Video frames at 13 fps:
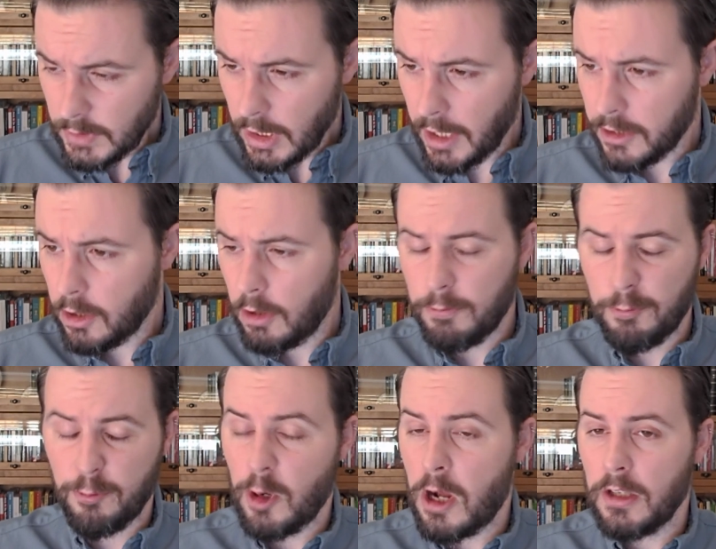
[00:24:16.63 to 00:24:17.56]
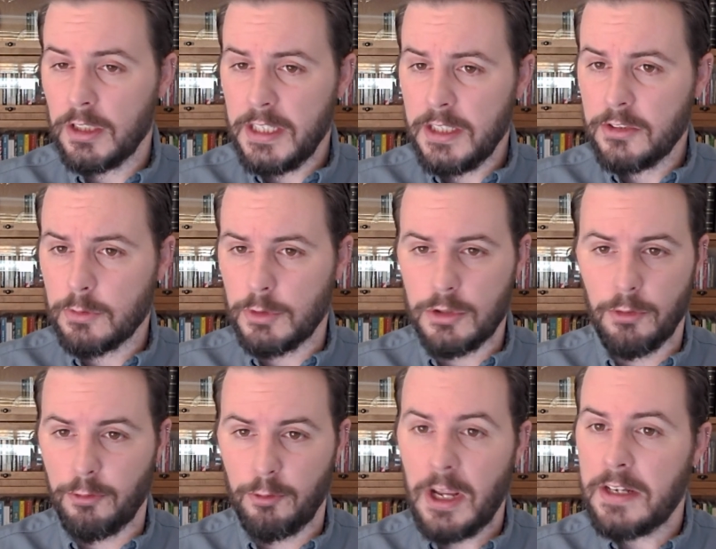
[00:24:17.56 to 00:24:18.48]
I call froligs, which are
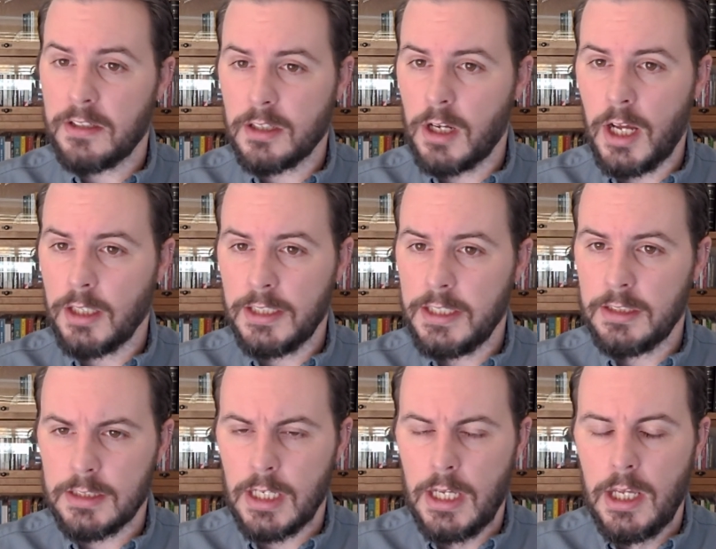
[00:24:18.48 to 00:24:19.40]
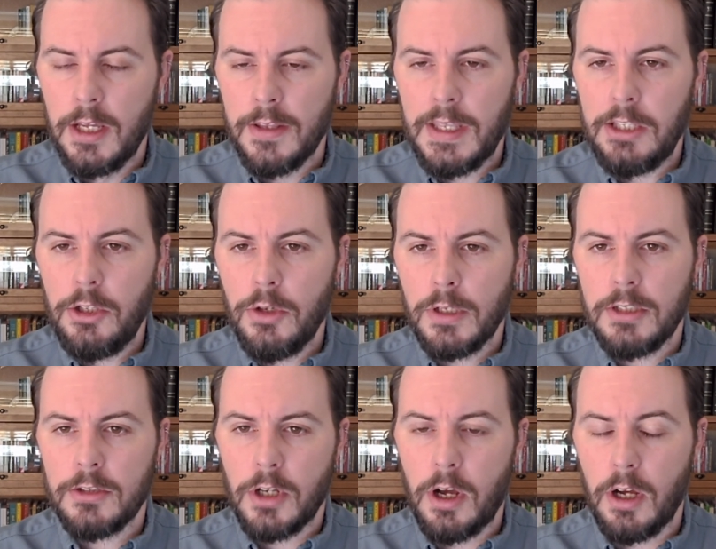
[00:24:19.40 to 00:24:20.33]
friend colleagues, that you
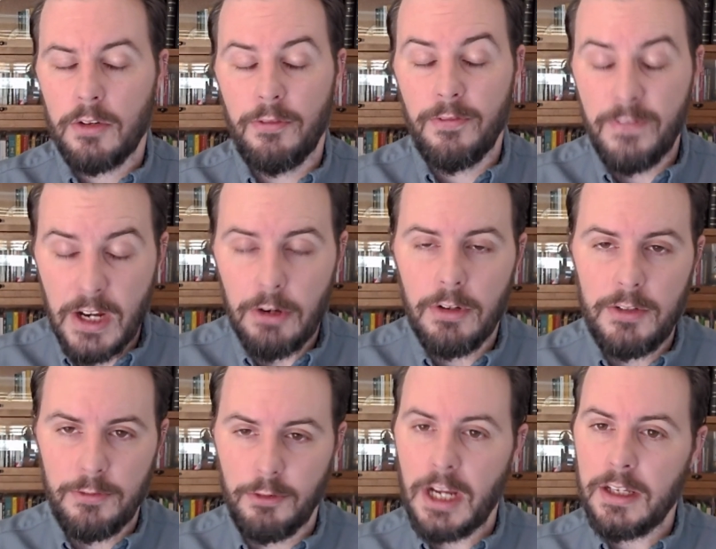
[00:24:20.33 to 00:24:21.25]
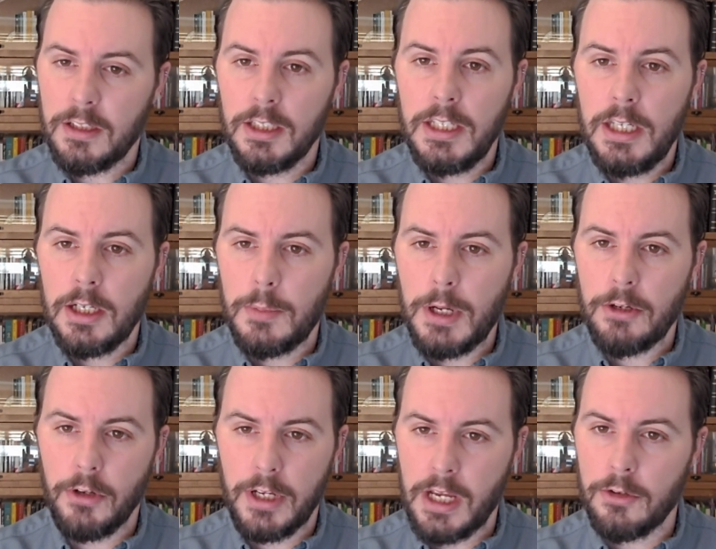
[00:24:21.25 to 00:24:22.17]
can talk very frankly about
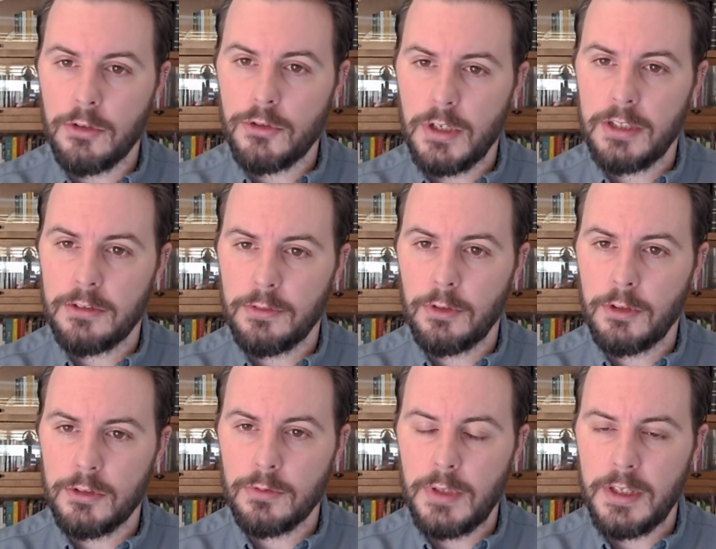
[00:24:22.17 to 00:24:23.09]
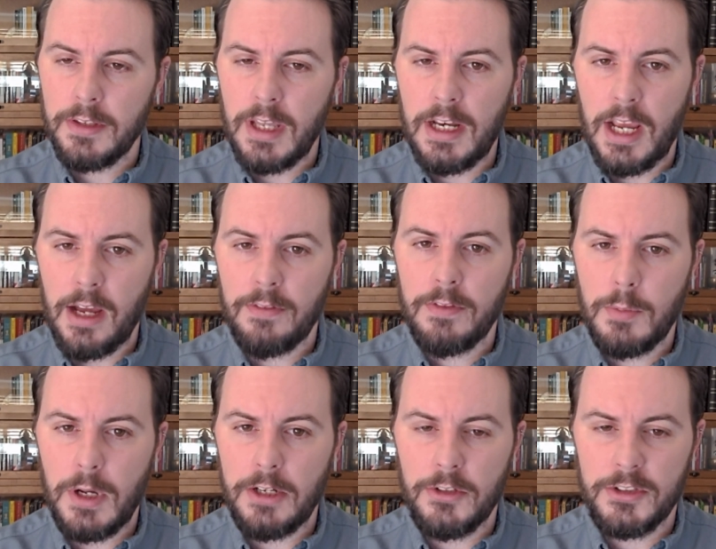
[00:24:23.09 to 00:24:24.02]
your countertransference with and have them
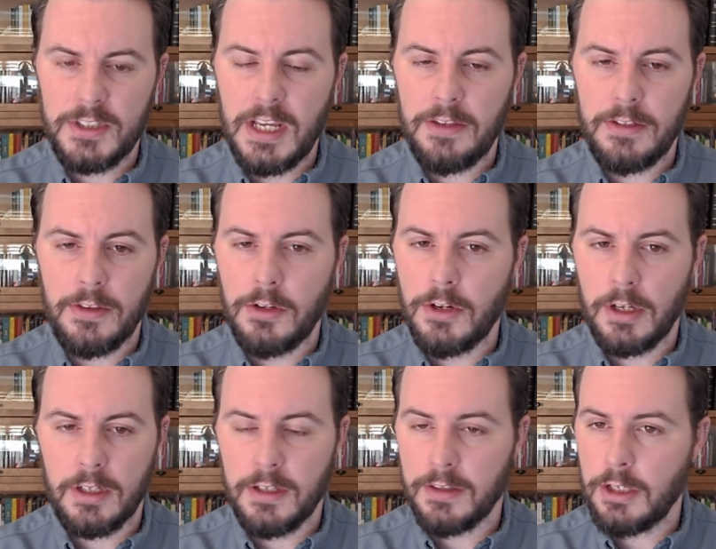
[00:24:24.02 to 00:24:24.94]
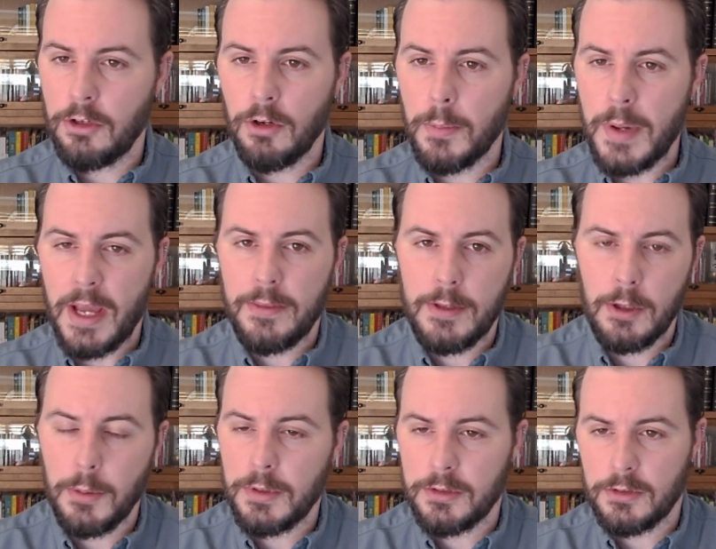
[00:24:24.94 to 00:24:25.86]
understand that they're not going to think you're a bad
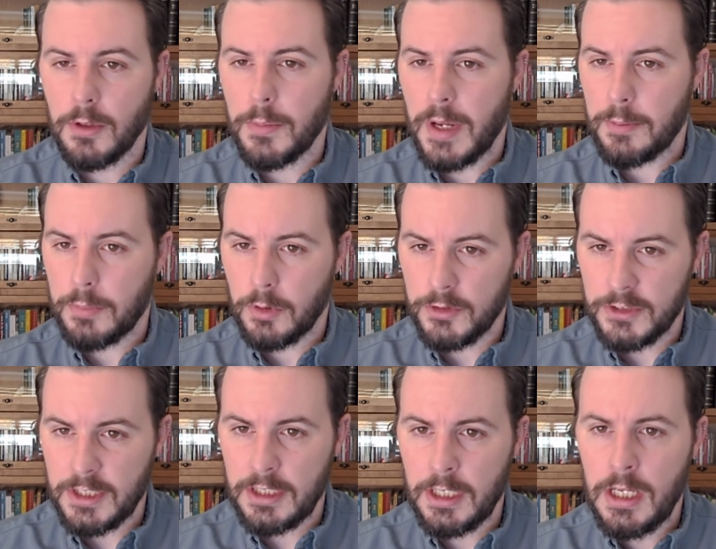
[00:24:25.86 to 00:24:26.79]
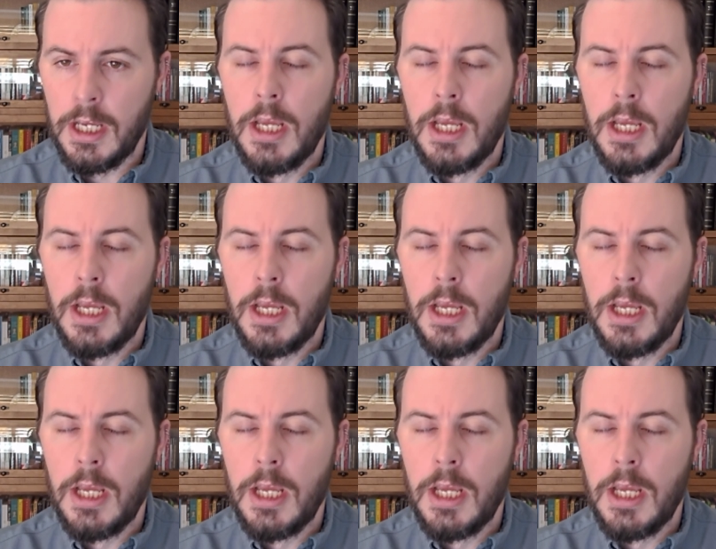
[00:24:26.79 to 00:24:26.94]
therapist or a bad person.